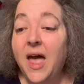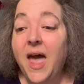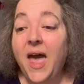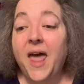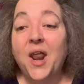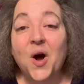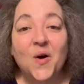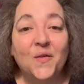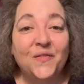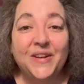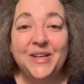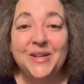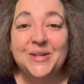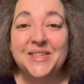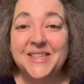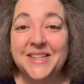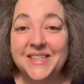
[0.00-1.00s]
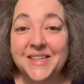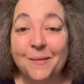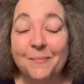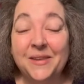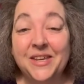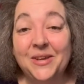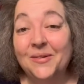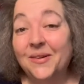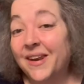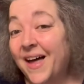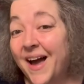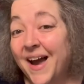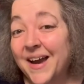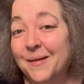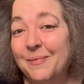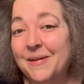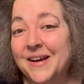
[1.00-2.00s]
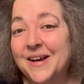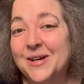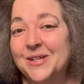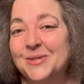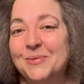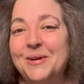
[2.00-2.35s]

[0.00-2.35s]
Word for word: and hopefully you see something you like because